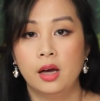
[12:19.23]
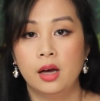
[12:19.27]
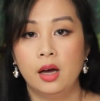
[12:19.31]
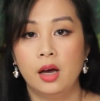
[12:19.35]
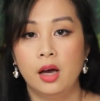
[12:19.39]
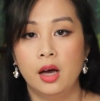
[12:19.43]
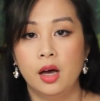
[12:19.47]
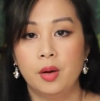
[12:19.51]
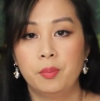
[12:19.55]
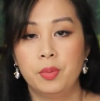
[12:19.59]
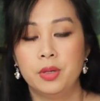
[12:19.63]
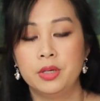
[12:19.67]

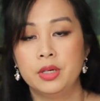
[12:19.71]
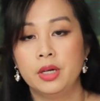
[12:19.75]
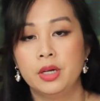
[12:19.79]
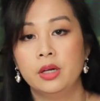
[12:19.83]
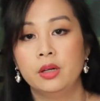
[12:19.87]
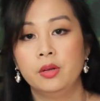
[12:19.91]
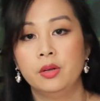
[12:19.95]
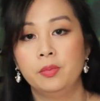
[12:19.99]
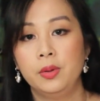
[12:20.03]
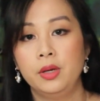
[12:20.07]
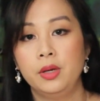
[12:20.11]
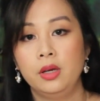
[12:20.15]
uh,
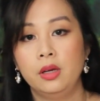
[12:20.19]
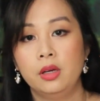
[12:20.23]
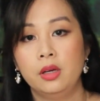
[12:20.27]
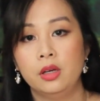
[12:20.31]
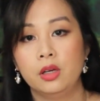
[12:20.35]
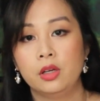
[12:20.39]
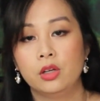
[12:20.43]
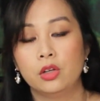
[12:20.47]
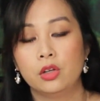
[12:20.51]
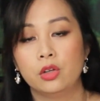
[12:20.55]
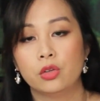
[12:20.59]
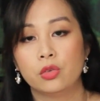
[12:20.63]
Penelope
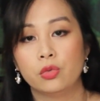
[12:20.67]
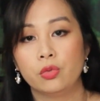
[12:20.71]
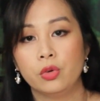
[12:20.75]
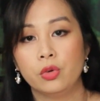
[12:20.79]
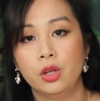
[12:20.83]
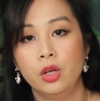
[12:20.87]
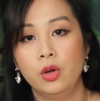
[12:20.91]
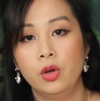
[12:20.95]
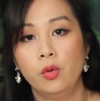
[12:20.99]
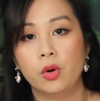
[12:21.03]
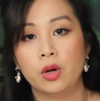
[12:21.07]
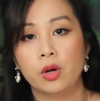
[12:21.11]
is
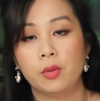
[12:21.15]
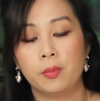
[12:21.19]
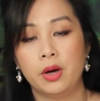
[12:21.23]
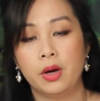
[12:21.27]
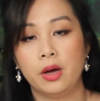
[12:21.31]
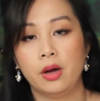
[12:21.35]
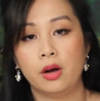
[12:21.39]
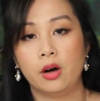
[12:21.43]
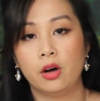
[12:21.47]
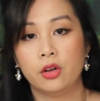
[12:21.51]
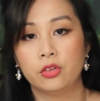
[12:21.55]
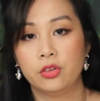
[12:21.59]
really one of
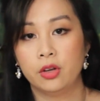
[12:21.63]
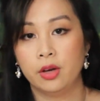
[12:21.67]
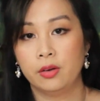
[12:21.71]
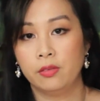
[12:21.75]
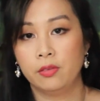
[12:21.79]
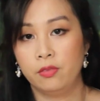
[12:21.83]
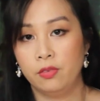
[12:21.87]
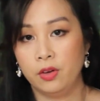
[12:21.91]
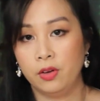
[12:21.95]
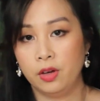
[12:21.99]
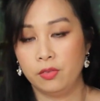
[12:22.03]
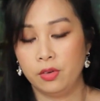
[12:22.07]
my all-time
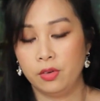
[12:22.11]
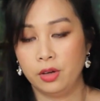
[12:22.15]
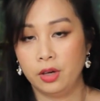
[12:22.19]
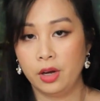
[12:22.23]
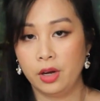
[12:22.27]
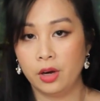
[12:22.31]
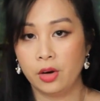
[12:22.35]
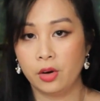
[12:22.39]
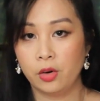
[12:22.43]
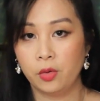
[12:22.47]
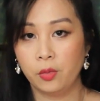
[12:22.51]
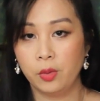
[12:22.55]
favorite
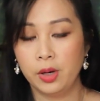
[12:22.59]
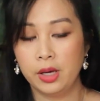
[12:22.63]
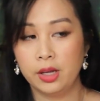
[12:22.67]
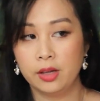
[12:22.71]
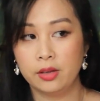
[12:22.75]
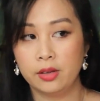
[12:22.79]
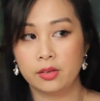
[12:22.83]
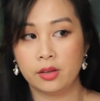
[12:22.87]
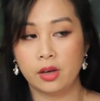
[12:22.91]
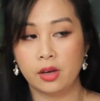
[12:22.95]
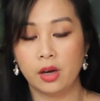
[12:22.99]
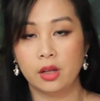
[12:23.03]

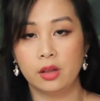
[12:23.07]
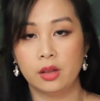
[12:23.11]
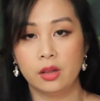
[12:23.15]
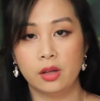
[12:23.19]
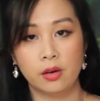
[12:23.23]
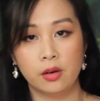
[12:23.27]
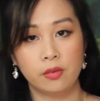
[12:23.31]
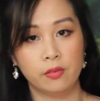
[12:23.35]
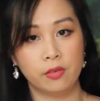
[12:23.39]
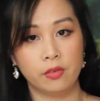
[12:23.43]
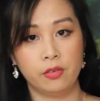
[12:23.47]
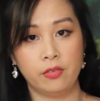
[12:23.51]
heroines. I
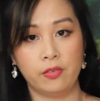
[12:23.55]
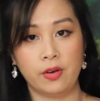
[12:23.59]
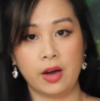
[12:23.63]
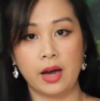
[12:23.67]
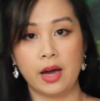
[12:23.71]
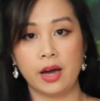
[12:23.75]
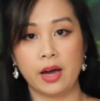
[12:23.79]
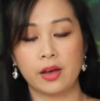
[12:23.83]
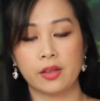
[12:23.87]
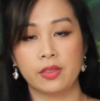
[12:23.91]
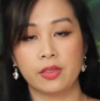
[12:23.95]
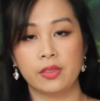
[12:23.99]
love the
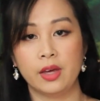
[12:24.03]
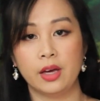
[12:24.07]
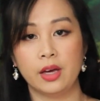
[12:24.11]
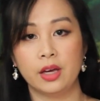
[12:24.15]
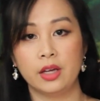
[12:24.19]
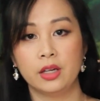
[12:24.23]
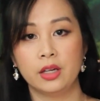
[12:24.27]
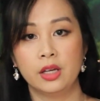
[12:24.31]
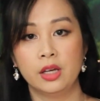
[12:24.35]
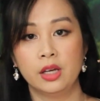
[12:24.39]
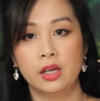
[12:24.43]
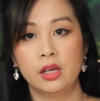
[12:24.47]
fact
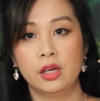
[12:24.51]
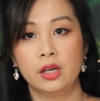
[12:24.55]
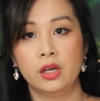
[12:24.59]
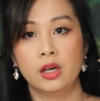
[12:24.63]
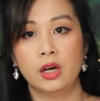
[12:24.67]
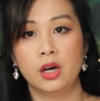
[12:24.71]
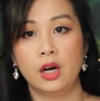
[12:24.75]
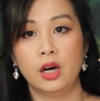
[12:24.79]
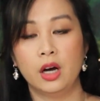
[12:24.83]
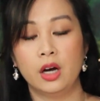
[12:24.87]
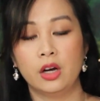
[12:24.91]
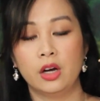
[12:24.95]
that
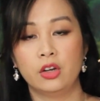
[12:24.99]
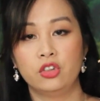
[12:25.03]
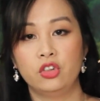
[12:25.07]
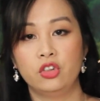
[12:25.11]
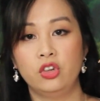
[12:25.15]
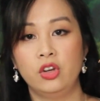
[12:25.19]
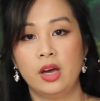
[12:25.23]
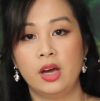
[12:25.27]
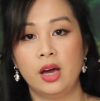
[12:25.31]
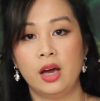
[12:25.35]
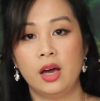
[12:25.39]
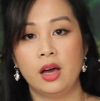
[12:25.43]
uh,
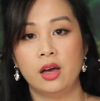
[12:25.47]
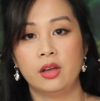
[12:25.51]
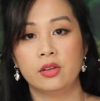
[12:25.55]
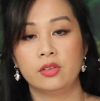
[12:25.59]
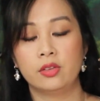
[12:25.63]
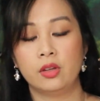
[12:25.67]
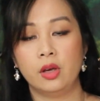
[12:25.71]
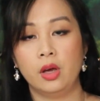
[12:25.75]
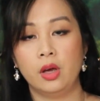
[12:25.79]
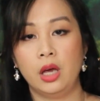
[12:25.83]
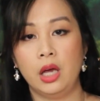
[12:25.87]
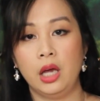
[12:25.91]
she
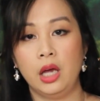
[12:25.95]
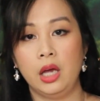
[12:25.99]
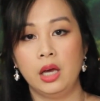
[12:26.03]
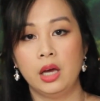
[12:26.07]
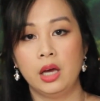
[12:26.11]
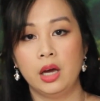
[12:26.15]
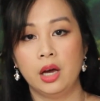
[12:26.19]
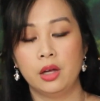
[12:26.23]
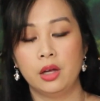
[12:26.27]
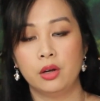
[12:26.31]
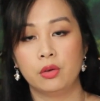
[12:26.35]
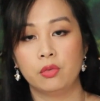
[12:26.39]
has a
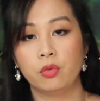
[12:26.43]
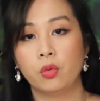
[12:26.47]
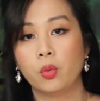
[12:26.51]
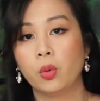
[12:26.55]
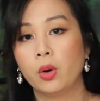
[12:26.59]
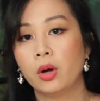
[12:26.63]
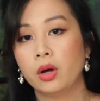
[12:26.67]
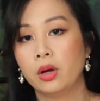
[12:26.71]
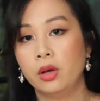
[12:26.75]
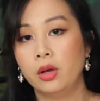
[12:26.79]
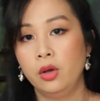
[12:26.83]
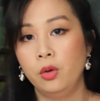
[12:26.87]
kind of
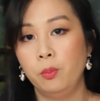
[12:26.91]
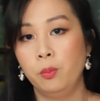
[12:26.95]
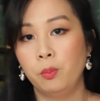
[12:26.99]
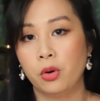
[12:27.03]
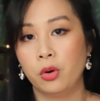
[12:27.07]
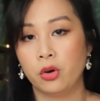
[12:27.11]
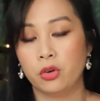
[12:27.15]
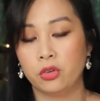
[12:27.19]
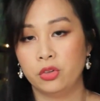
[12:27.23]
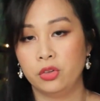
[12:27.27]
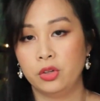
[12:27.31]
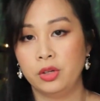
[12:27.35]
quirky
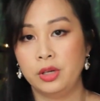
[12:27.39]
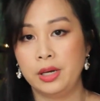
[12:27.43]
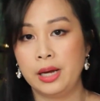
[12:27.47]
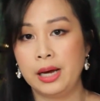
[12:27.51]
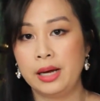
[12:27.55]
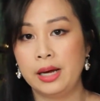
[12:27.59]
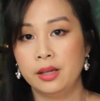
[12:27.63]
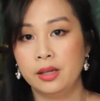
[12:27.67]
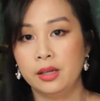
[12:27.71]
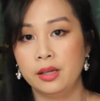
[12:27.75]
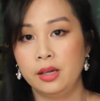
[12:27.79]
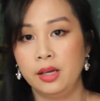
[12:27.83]

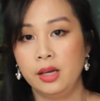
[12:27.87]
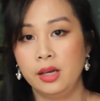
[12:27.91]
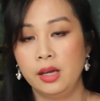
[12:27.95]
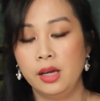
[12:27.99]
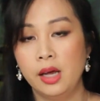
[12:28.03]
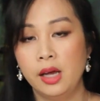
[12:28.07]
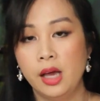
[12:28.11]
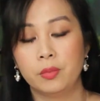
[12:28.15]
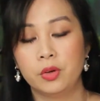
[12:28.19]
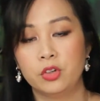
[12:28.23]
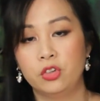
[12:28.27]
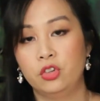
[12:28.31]

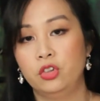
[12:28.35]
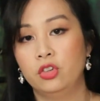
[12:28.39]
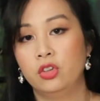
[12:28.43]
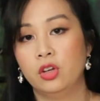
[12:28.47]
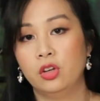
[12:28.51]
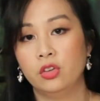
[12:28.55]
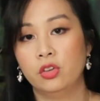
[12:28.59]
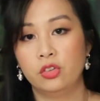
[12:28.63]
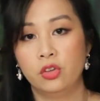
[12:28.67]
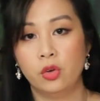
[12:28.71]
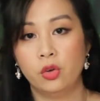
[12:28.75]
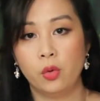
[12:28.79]
personality, but she's
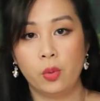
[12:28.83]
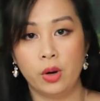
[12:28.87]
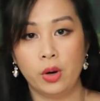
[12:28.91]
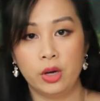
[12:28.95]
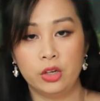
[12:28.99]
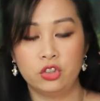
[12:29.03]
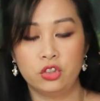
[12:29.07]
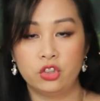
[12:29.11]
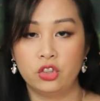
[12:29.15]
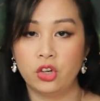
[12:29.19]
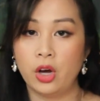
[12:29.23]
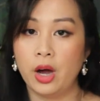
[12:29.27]
also
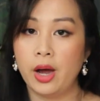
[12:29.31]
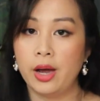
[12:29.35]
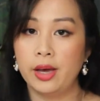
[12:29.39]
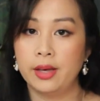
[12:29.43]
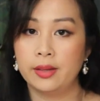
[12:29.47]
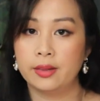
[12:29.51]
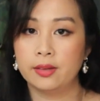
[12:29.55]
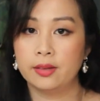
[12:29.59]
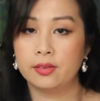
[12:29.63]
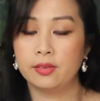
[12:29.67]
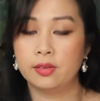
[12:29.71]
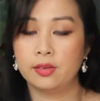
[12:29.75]
quite shy
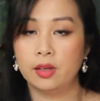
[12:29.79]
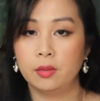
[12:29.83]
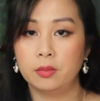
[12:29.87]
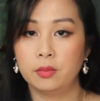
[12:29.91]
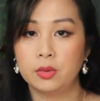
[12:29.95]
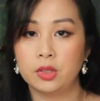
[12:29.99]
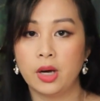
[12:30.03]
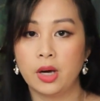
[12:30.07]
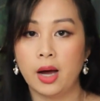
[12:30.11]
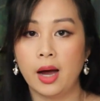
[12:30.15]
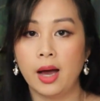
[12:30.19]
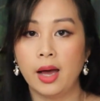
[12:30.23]
at the same
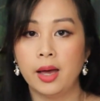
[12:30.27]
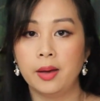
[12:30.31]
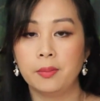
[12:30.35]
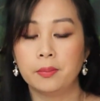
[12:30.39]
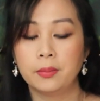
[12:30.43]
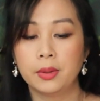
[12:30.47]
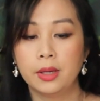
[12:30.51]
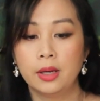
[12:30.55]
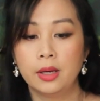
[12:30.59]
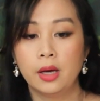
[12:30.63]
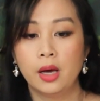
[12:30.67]
time.